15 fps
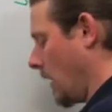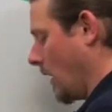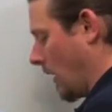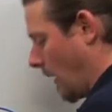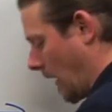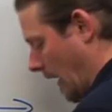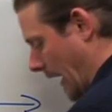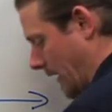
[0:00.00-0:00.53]

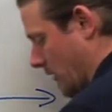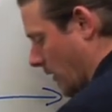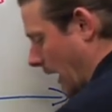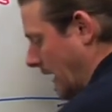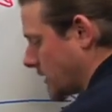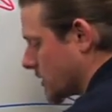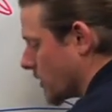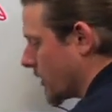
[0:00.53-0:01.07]
All right,
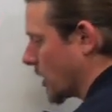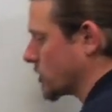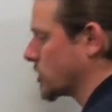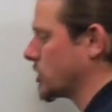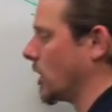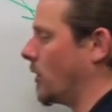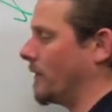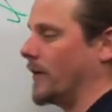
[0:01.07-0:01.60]
great. So there's
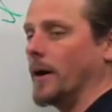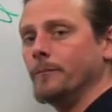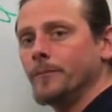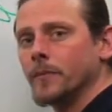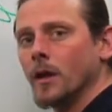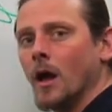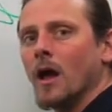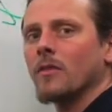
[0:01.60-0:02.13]
two of them.
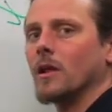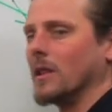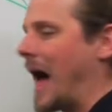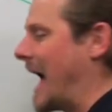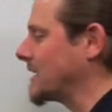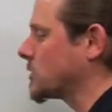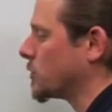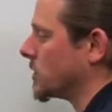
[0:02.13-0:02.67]
The
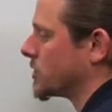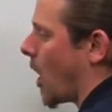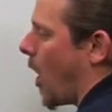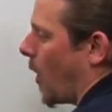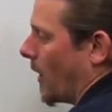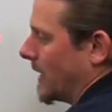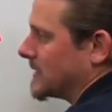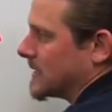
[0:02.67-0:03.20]
last one's
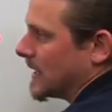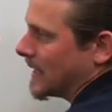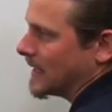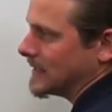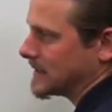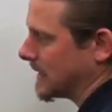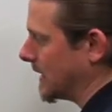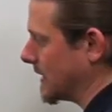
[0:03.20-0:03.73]
always the
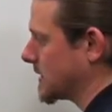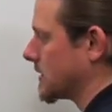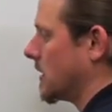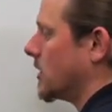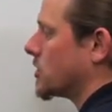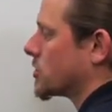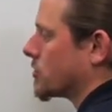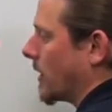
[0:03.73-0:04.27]
easiest.
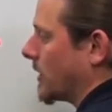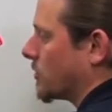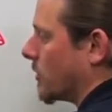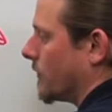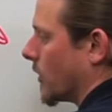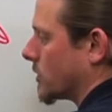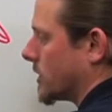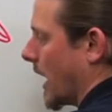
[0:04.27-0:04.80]
Straight through
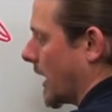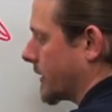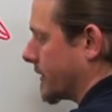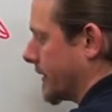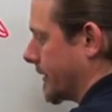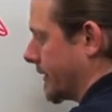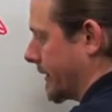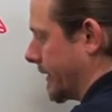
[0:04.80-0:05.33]
vertex.
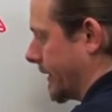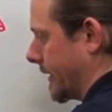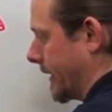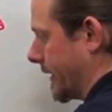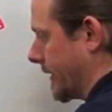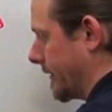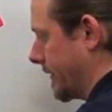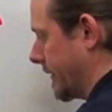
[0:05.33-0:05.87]
Okay,
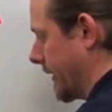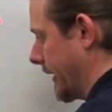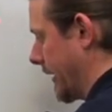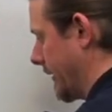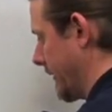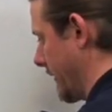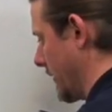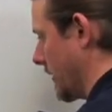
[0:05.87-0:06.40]
I can do
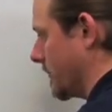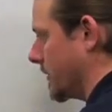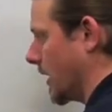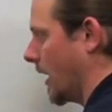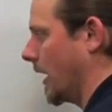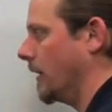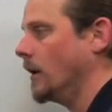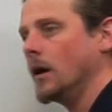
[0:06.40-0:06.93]
that. Uh, I'm
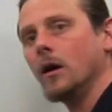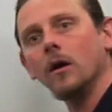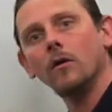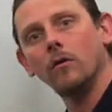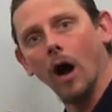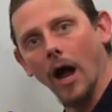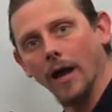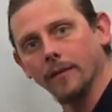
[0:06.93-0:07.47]
done.
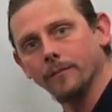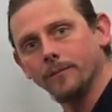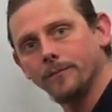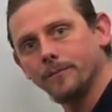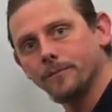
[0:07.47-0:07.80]
Right?